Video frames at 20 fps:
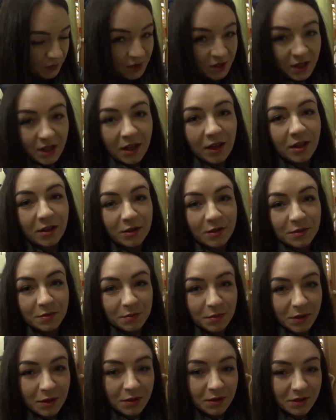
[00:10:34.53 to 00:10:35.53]
scared
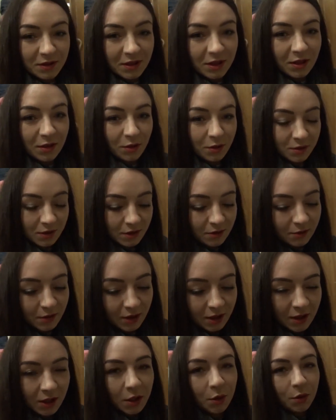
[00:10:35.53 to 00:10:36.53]
because they know that
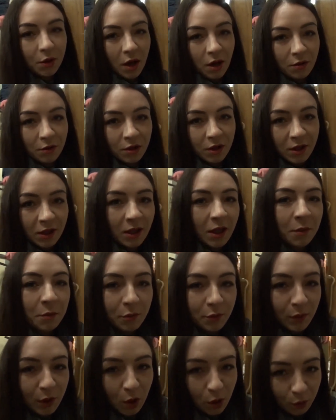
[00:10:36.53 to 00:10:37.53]
right now, currently,
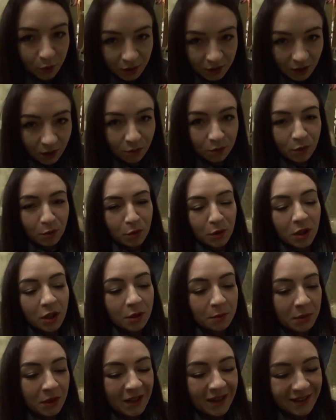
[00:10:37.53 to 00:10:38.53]
we're going down and we're
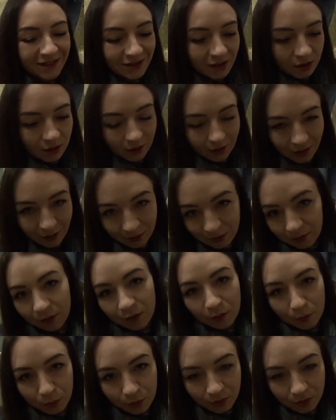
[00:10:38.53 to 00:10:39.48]
gonna be exactly under the